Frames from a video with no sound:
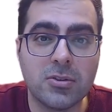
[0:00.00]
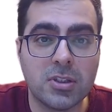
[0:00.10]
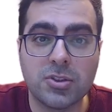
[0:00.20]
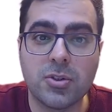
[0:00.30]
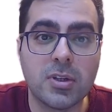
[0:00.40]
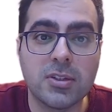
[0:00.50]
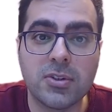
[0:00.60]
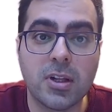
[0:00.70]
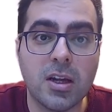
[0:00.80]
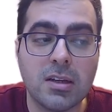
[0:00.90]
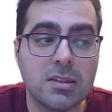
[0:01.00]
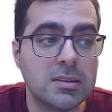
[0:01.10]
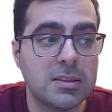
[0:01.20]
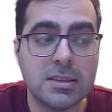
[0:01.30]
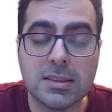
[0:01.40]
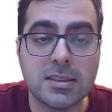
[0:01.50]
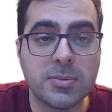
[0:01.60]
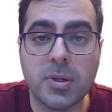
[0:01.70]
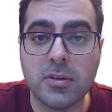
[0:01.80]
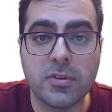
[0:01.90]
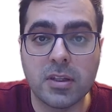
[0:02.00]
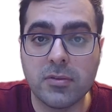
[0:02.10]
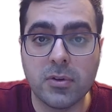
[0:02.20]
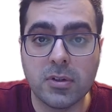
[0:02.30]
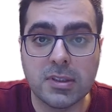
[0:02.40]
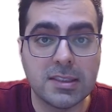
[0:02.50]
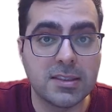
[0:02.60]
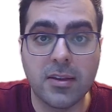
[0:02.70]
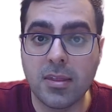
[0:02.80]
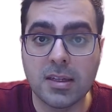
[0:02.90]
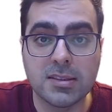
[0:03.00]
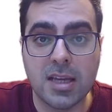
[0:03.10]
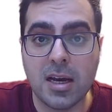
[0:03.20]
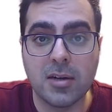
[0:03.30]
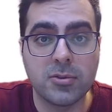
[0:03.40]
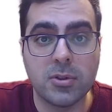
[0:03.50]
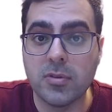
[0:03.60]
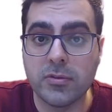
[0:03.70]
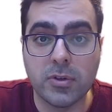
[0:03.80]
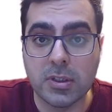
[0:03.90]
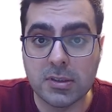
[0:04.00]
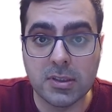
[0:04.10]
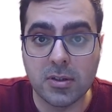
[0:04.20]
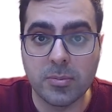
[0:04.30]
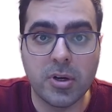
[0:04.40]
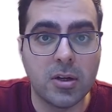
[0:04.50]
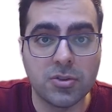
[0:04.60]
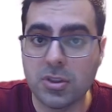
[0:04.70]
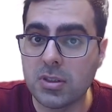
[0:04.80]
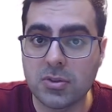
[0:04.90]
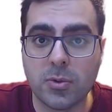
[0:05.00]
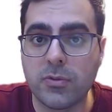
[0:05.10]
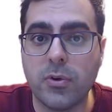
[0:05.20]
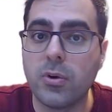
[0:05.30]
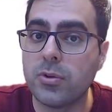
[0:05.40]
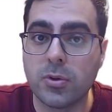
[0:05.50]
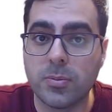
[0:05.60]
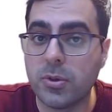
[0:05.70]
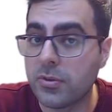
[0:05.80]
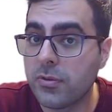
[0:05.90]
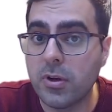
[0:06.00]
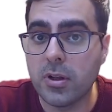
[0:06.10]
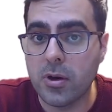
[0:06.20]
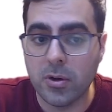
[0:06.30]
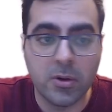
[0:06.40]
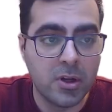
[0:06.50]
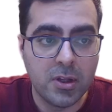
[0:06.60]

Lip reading: you're not showing it to clients, this is perfect for testing things out or even for internal projects or for your portfolio